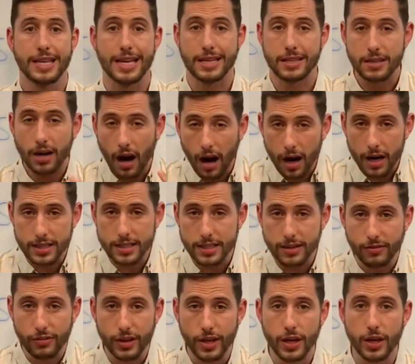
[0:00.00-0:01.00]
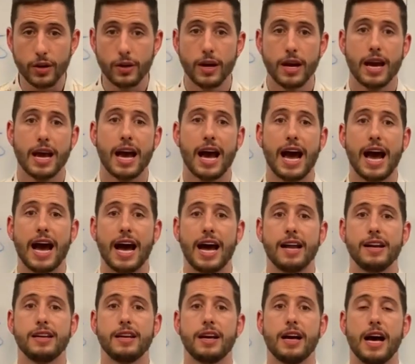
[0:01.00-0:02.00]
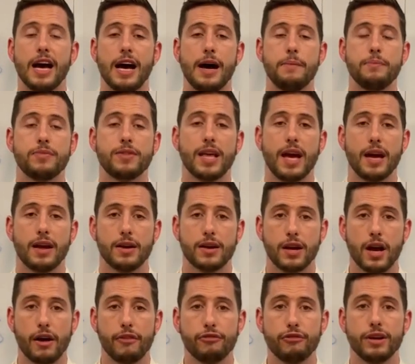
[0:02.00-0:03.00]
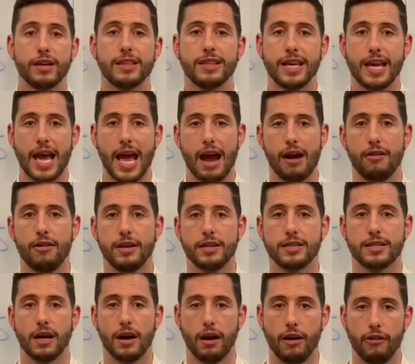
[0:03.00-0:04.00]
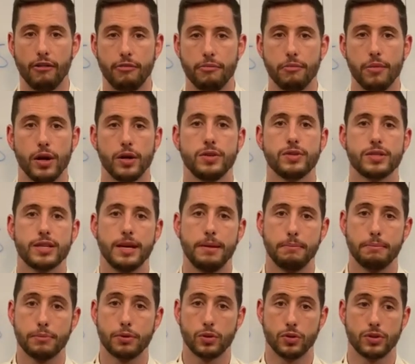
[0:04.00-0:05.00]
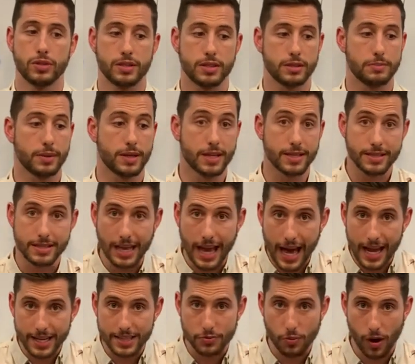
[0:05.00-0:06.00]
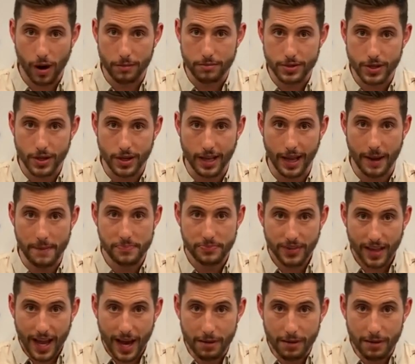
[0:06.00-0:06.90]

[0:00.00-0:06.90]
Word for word: They're targeted for you and um, they're covering the areas that are of most important because that is why I'm doing it.